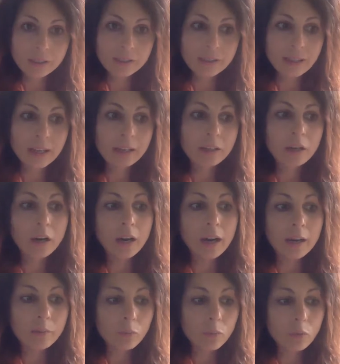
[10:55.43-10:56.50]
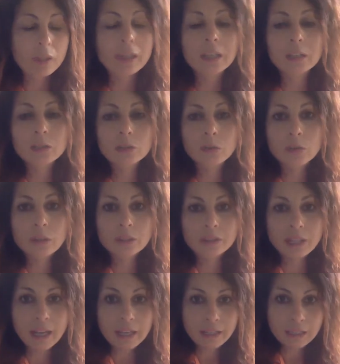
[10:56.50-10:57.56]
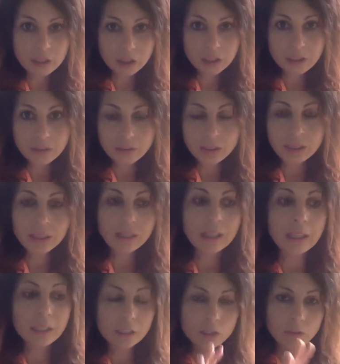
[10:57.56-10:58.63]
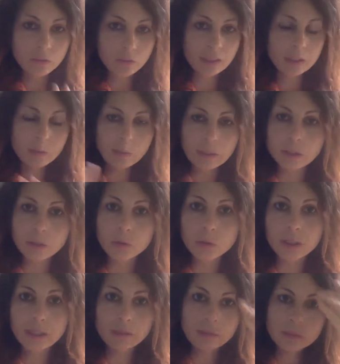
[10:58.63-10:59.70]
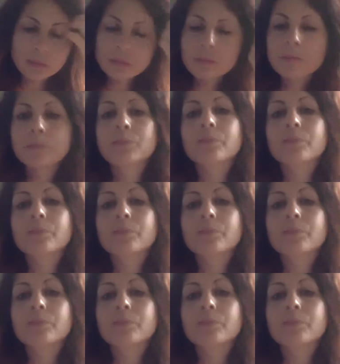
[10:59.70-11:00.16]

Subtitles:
that I'm working towards on achieving each of these big dreams.